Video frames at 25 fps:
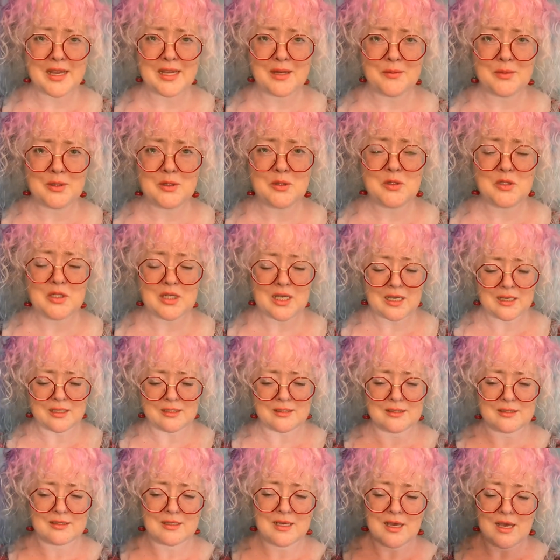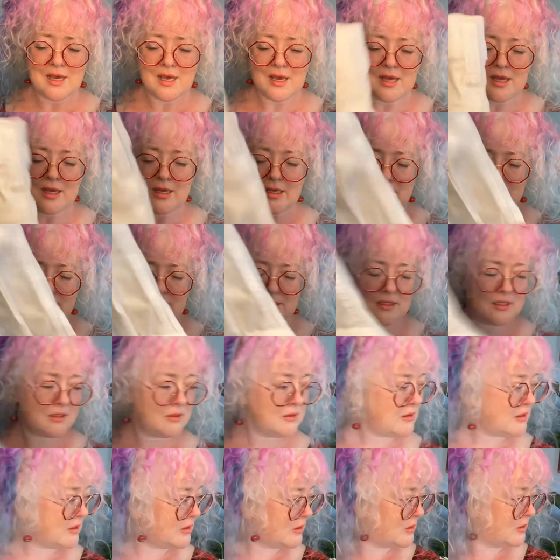and Bone jeans. So
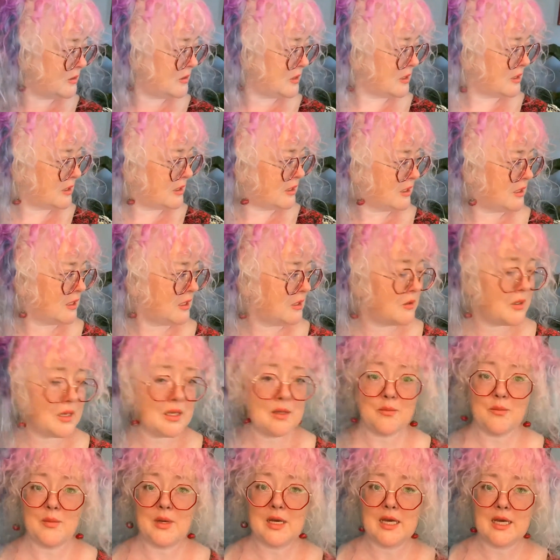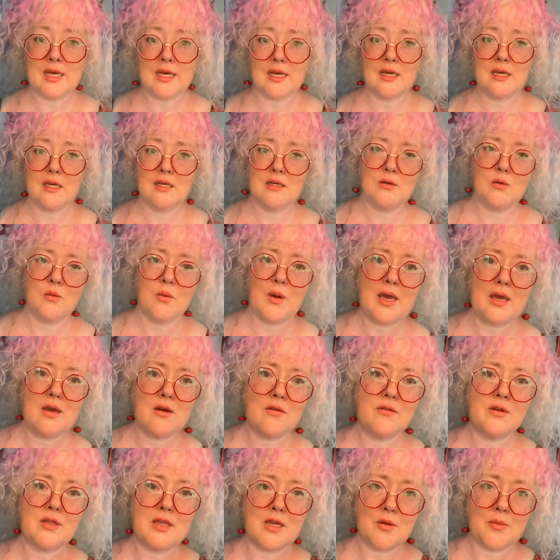those are going to go in my way
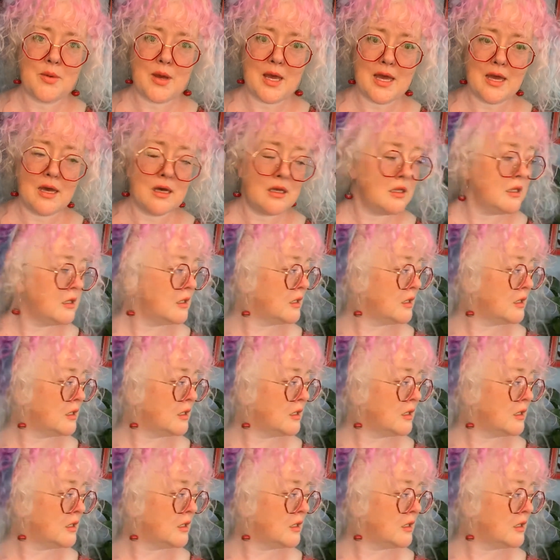over there pile,